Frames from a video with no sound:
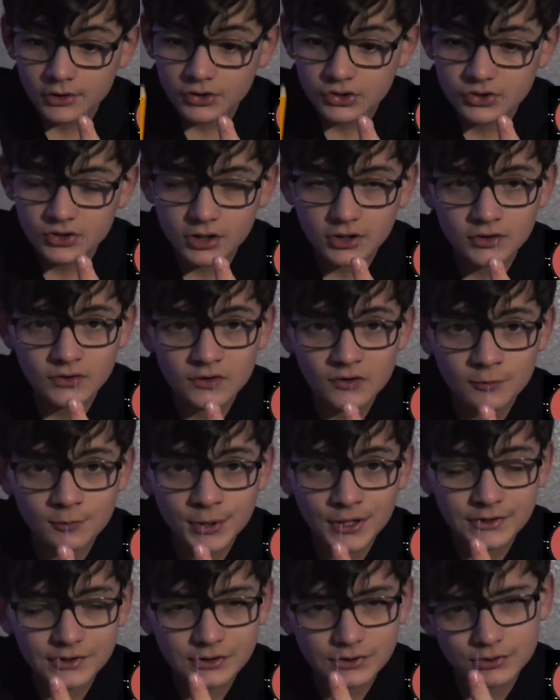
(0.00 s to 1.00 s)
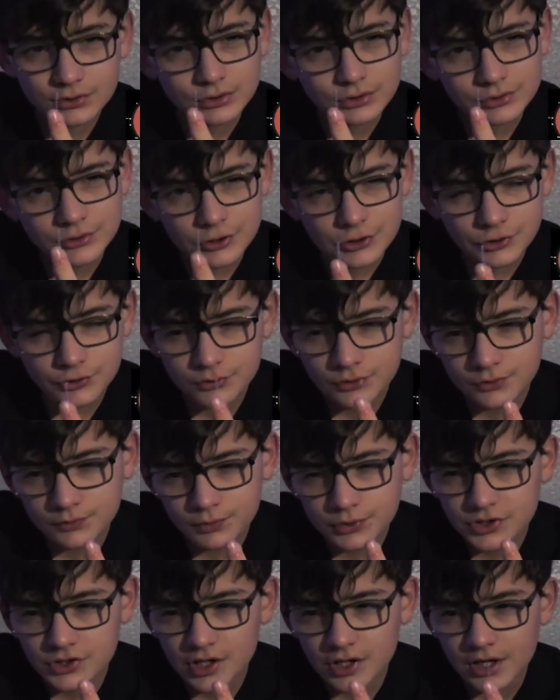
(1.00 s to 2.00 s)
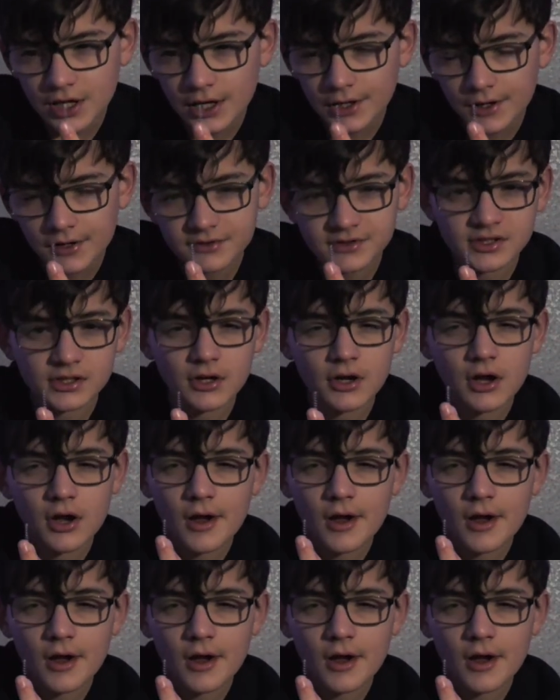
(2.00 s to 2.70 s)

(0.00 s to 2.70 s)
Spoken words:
The sun is this pencil, just pretend that is.